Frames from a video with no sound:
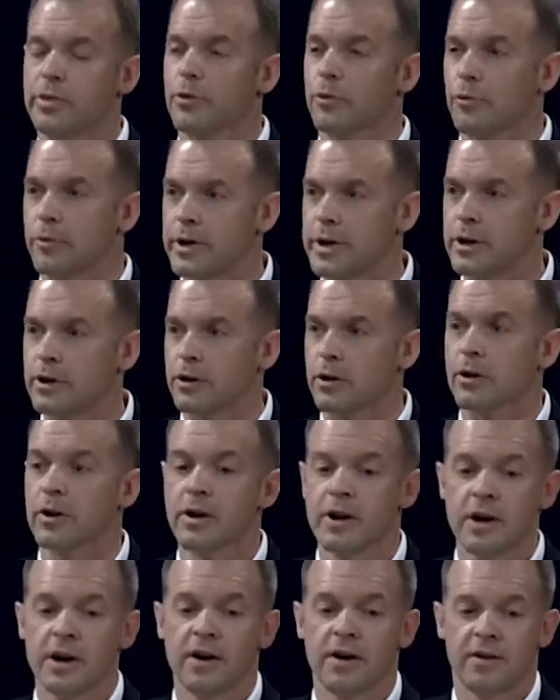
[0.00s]
the reader
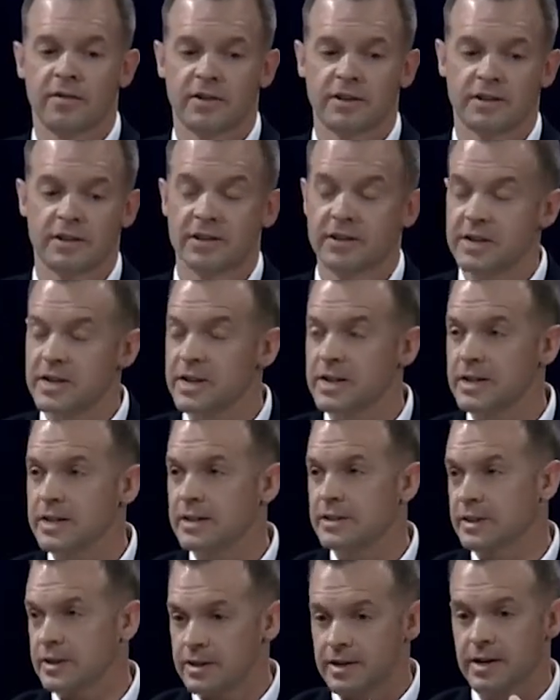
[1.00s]

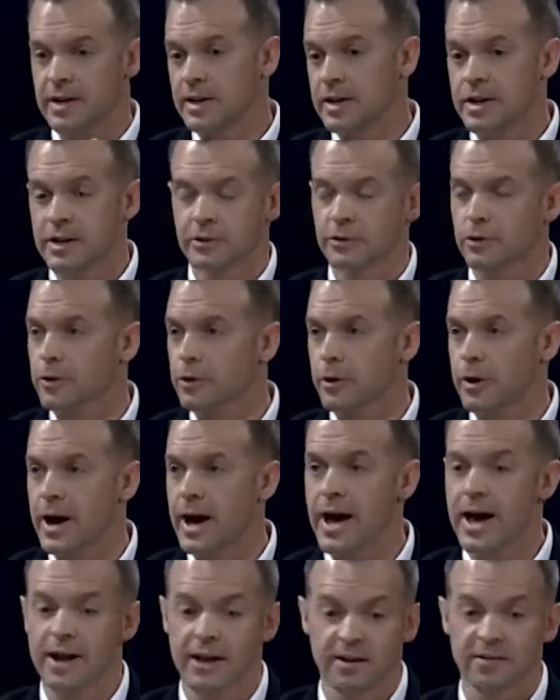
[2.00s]
sees in his or her
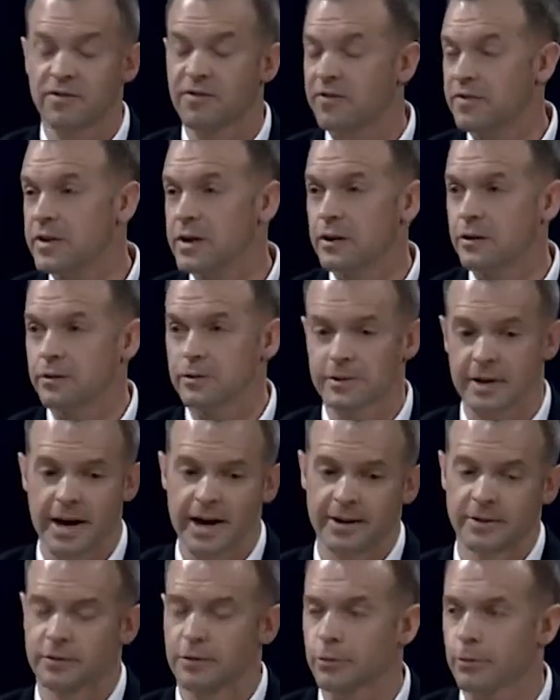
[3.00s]
head and feels
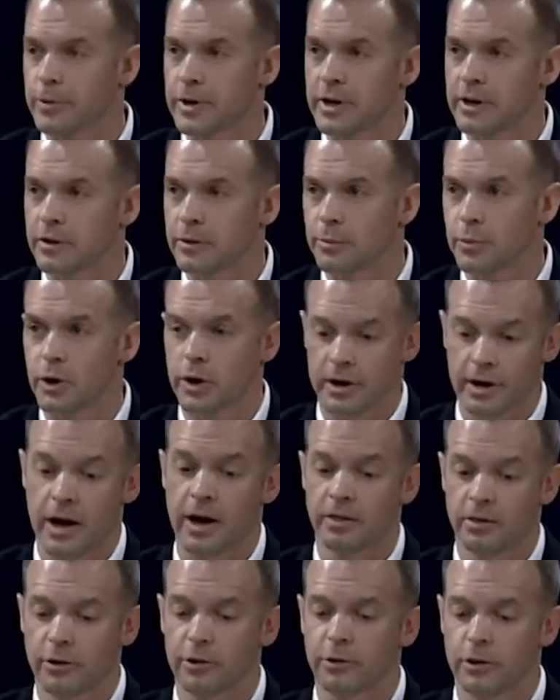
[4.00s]
as they're reading the book. I
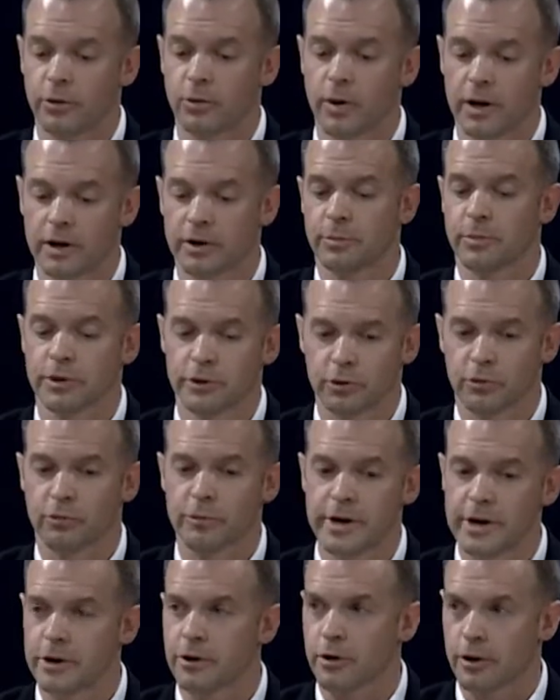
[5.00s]
literally wanted to put the
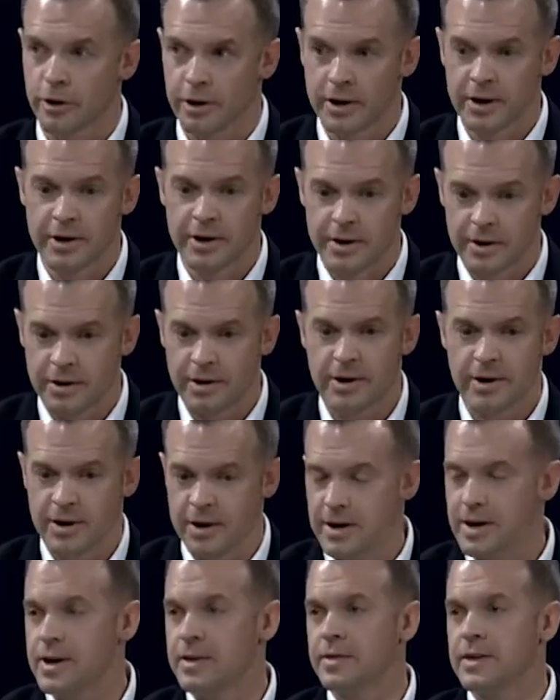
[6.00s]
reader
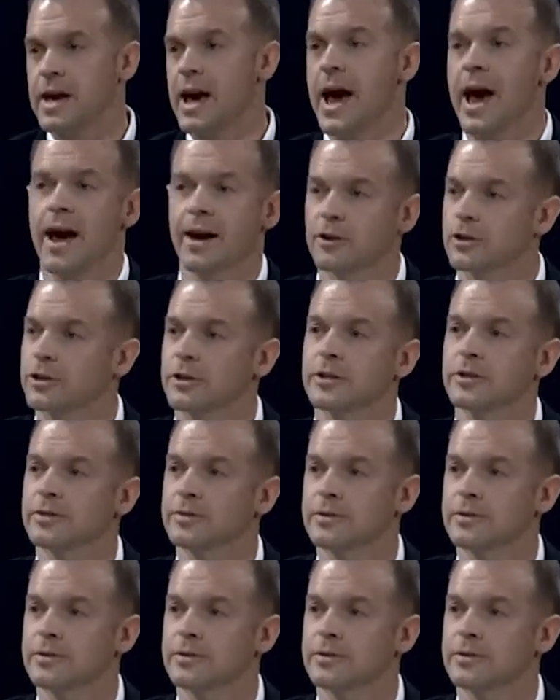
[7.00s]
in the action.